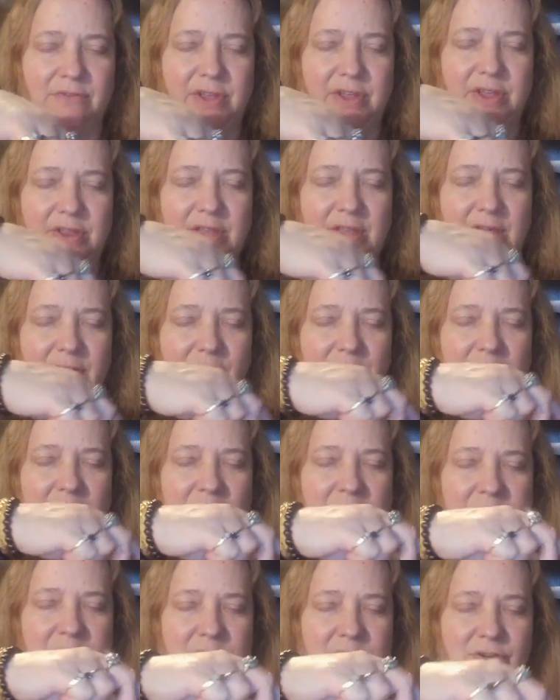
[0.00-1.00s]
Feel that
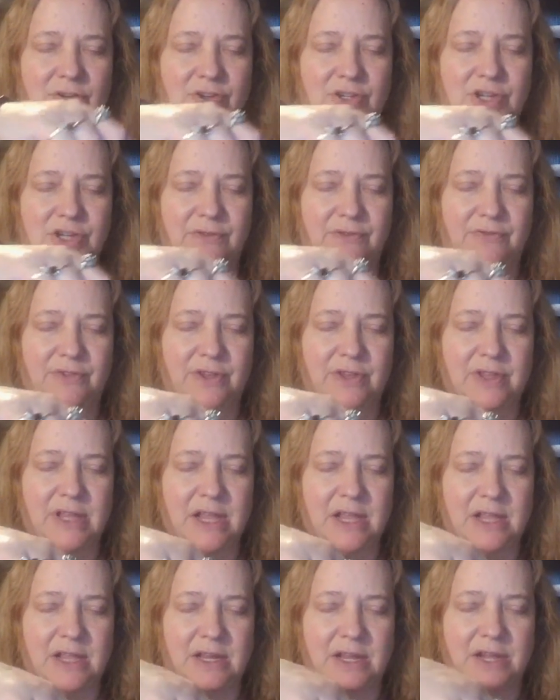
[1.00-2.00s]
red energy, feel
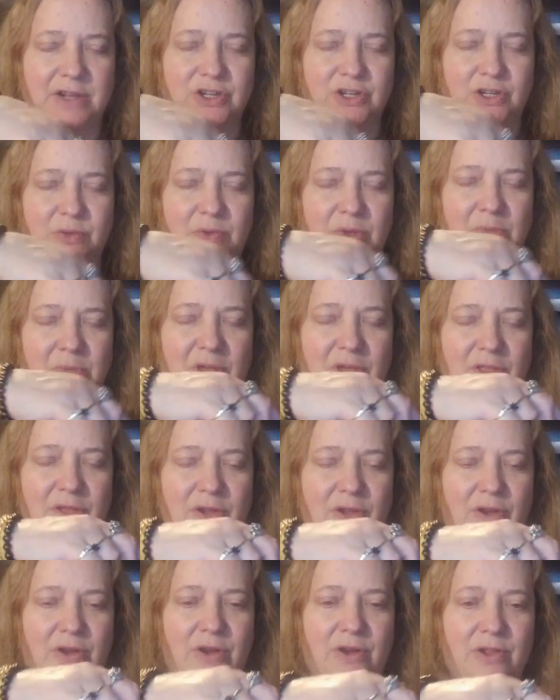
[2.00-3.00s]
that connection with Mother
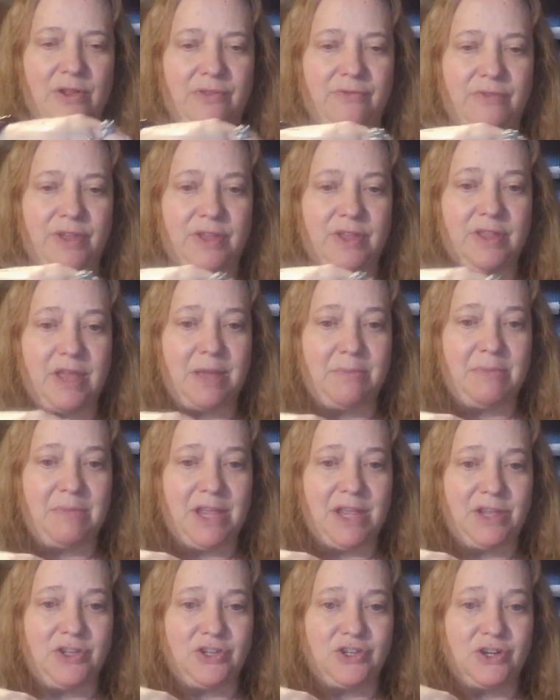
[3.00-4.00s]
Earth, feel that
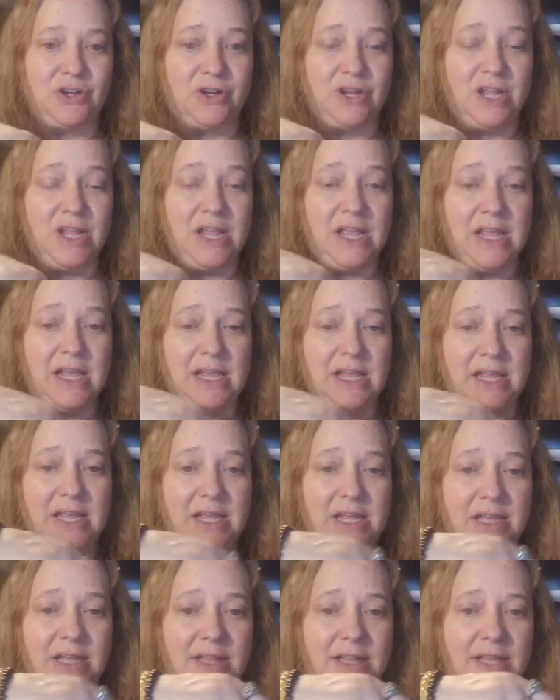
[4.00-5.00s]
major
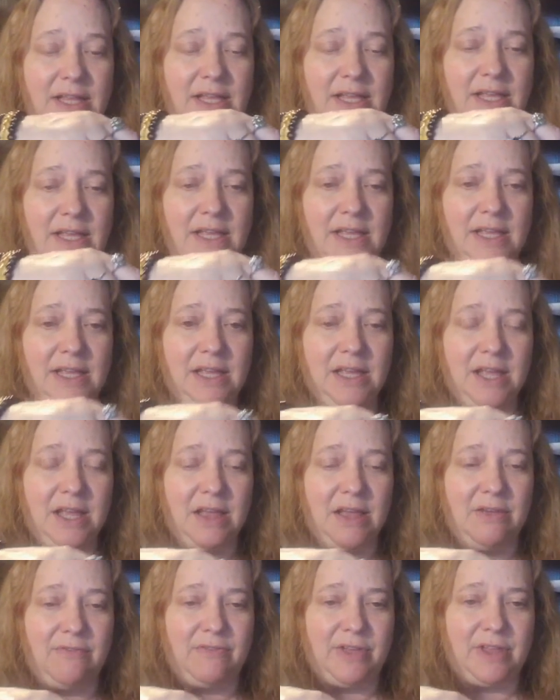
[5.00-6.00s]
healing,
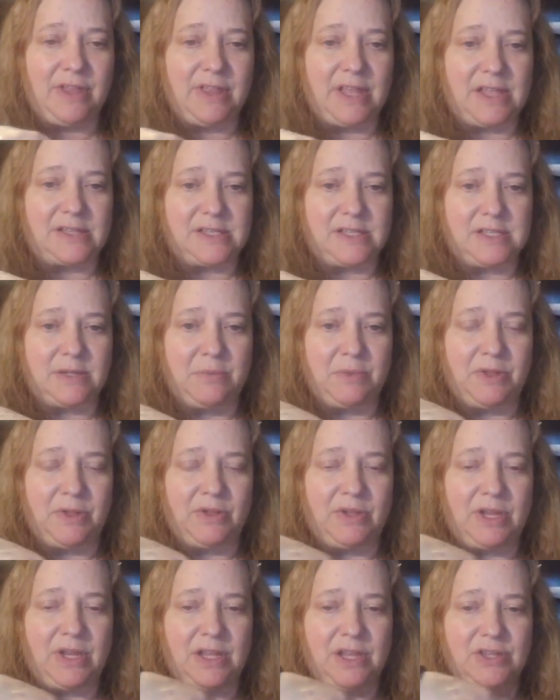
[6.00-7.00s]
feel that
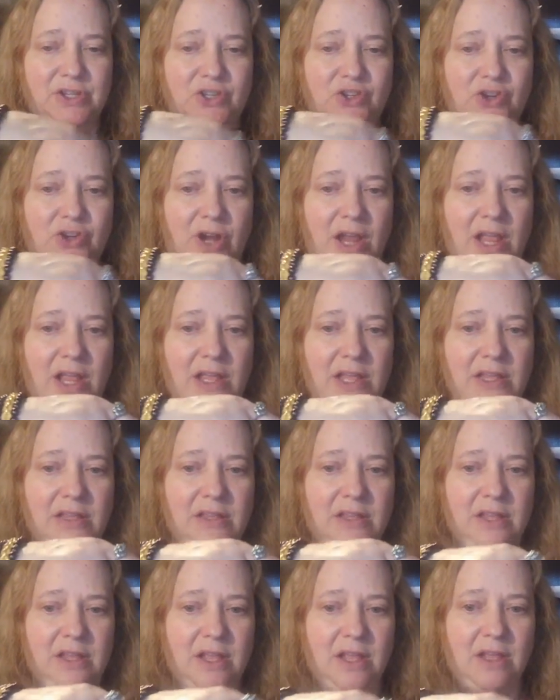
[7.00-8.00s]
stability and strength,
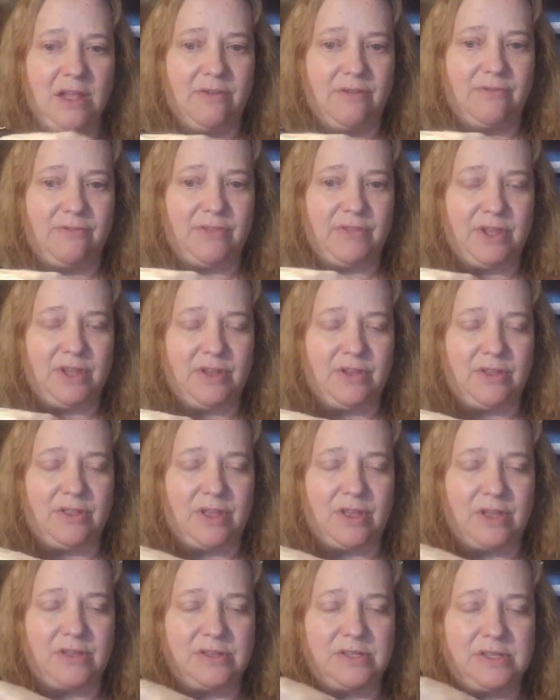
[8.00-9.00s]
feel
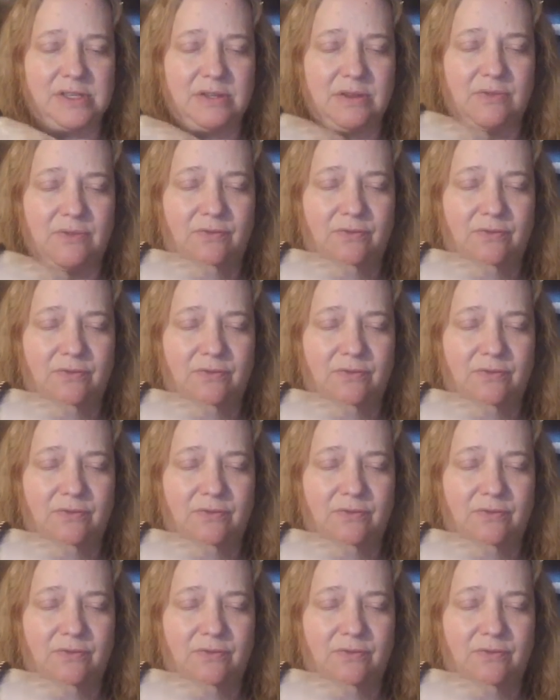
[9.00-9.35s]
those,